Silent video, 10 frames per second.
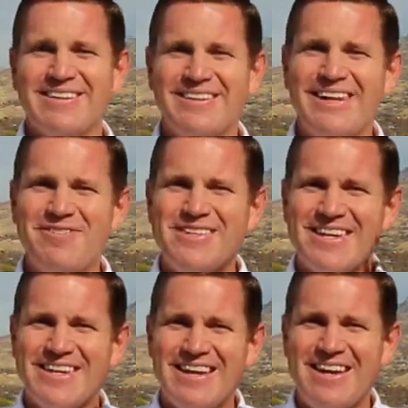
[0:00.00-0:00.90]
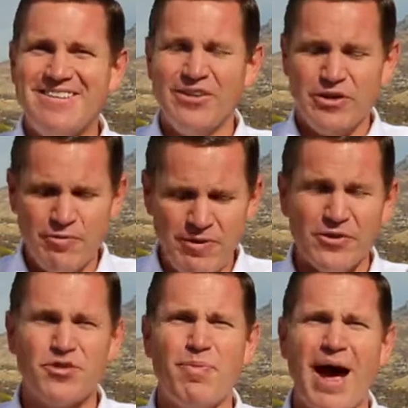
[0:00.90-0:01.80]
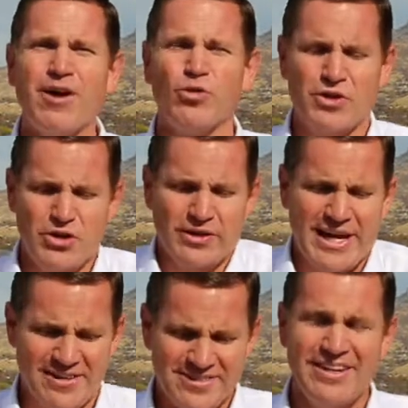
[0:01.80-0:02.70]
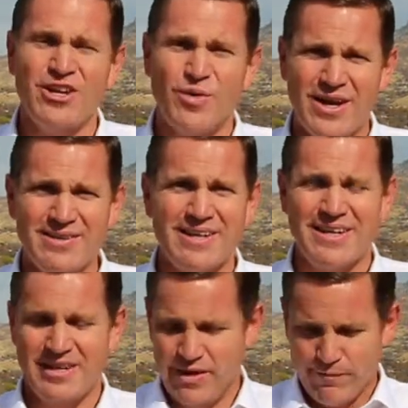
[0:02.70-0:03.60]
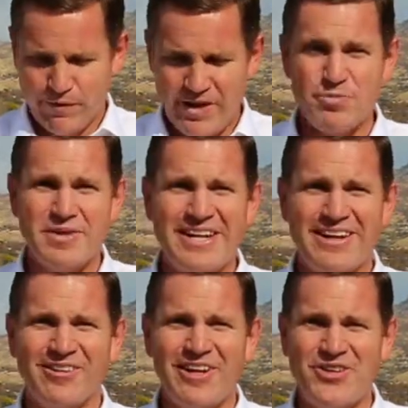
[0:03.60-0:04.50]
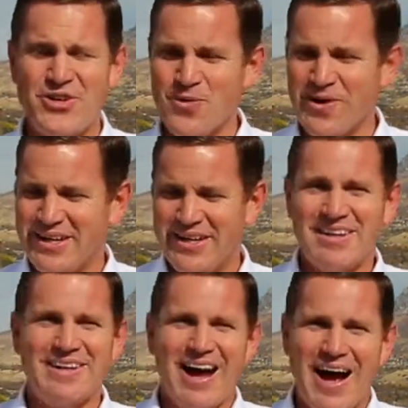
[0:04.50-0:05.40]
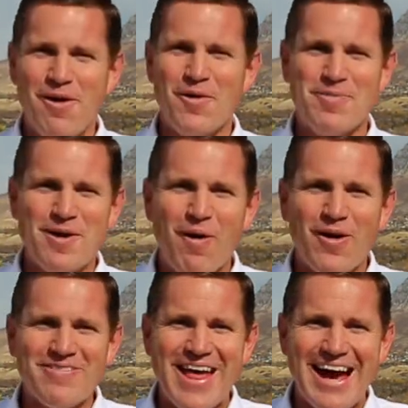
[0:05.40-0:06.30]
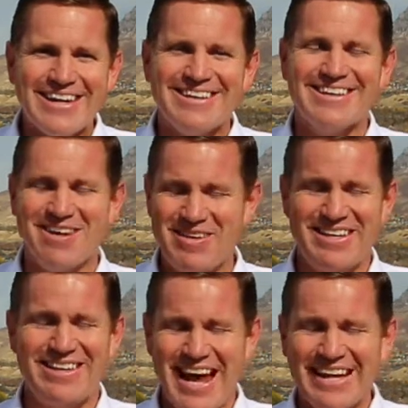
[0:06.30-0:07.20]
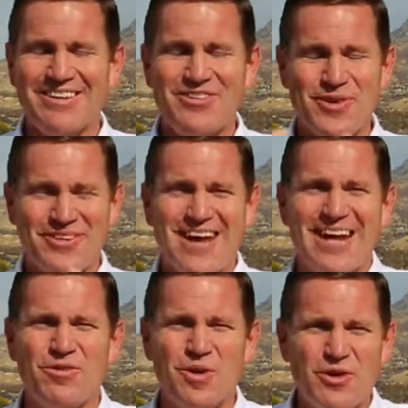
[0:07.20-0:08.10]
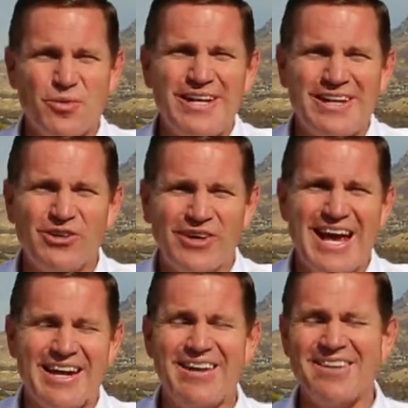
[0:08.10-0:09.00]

Lift it until you feel inspired when you look at it and say, you know what, for this particular issue, I want to be a part of that. I mean, that gets you excited when you read it and look at it.